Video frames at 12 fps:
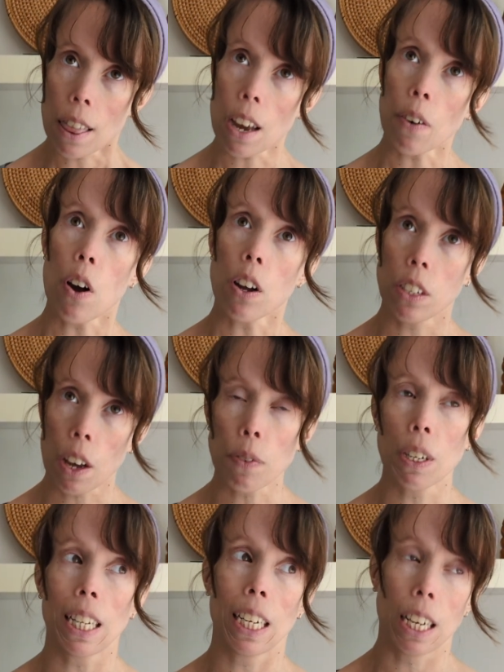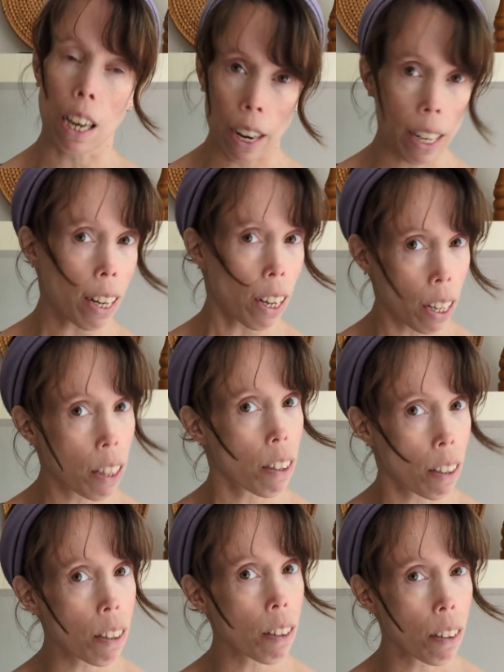There are definitely
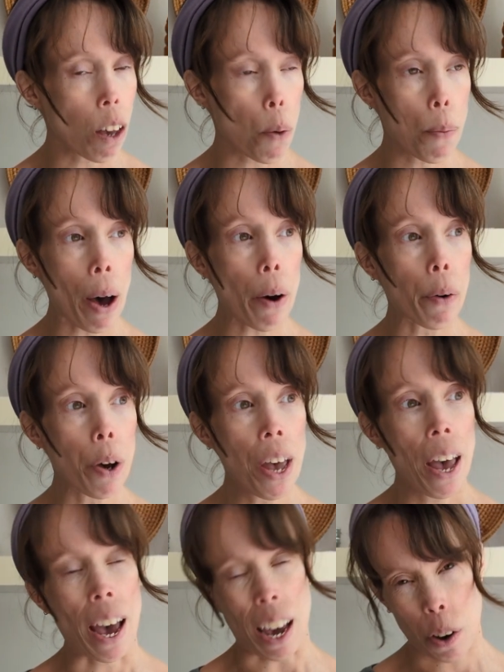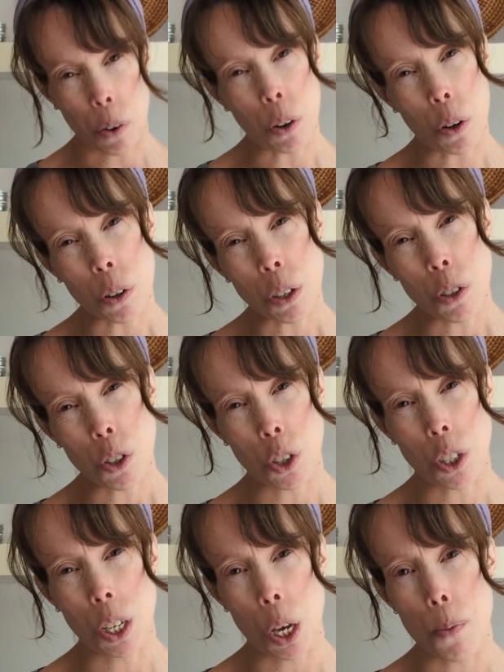guidelines about how long you
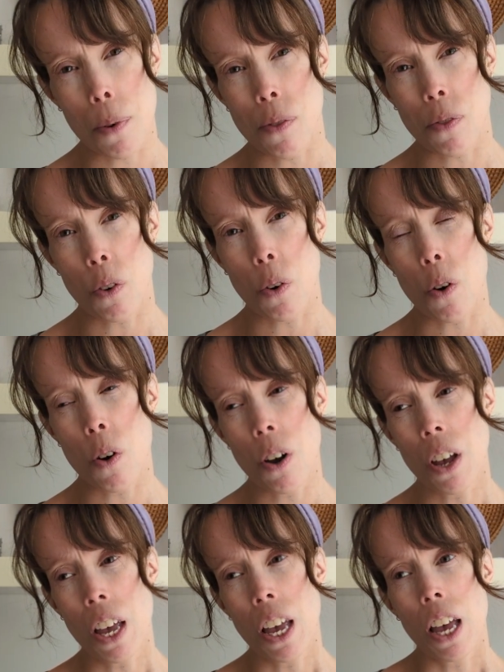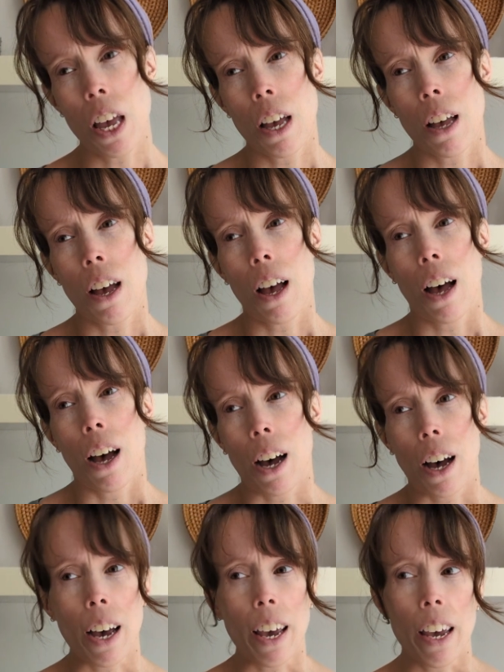should keep it for.
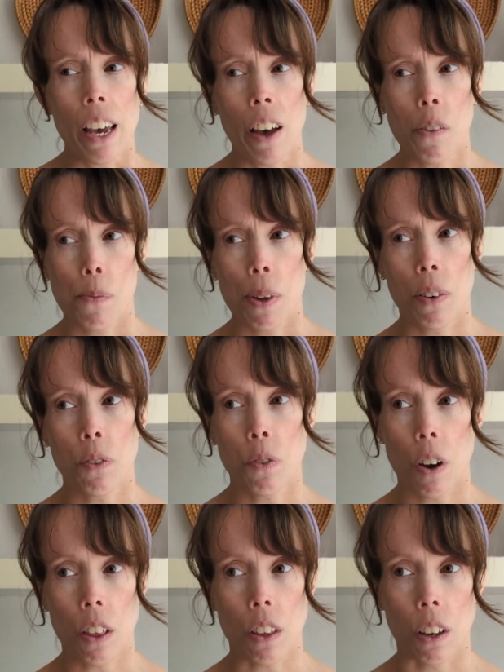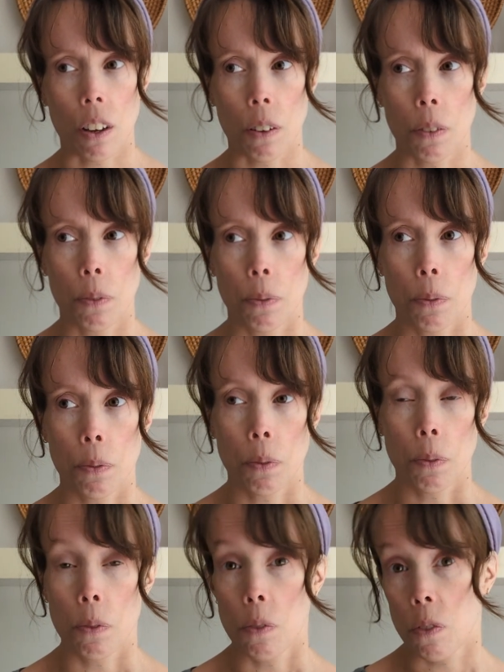I have been rather
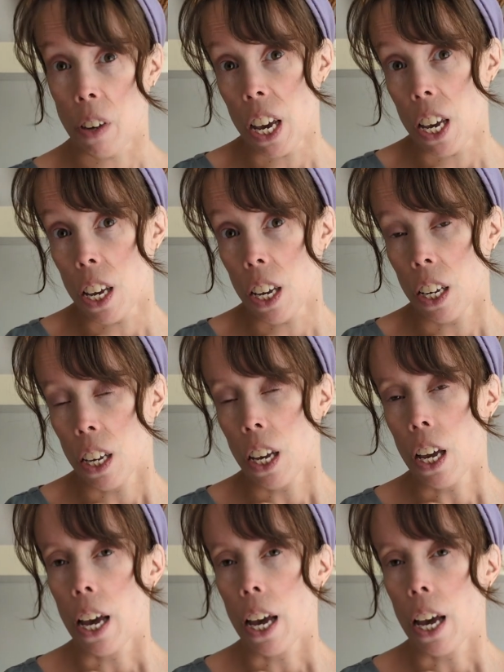vague